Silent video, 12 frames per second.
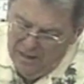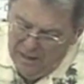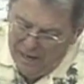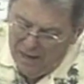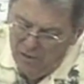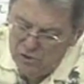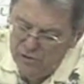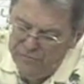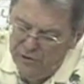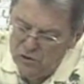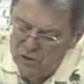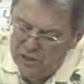I was the
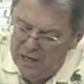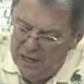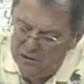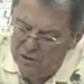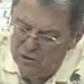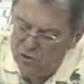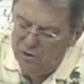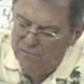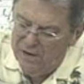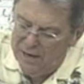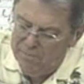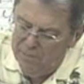first Catholic to
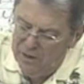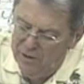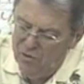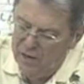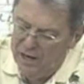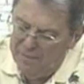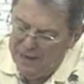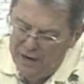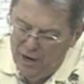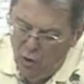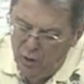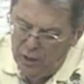invite Billy Graham. I
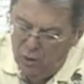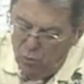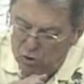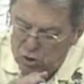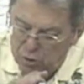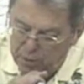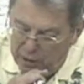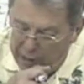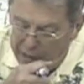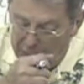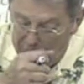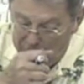know he will
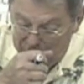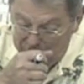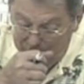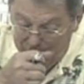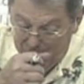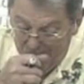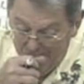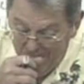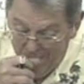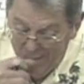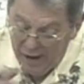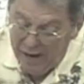speak
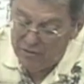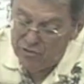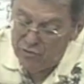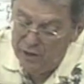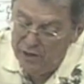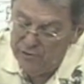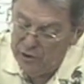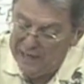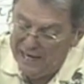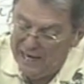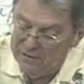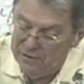at 3 other
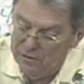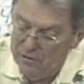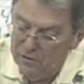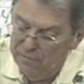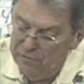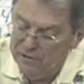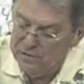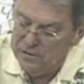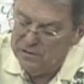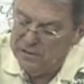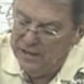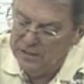Catholic
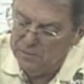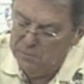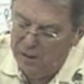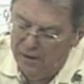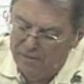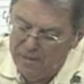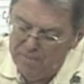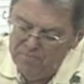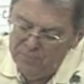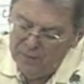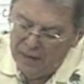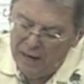universities next month.
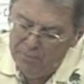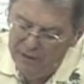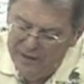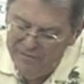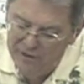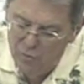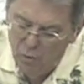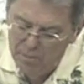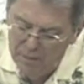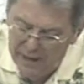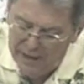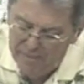I believe he will
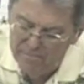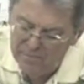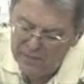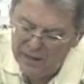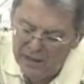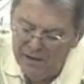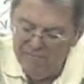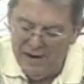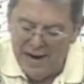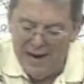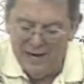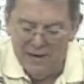be
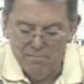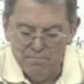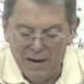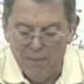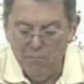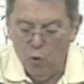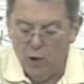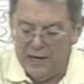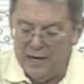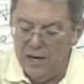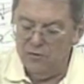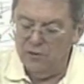invited by more
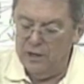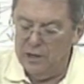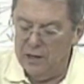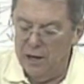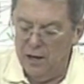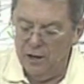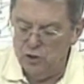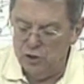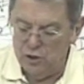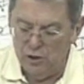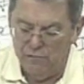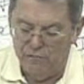Catholic
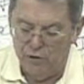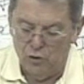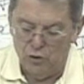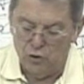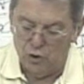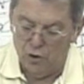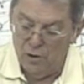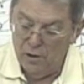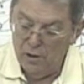colleges in the future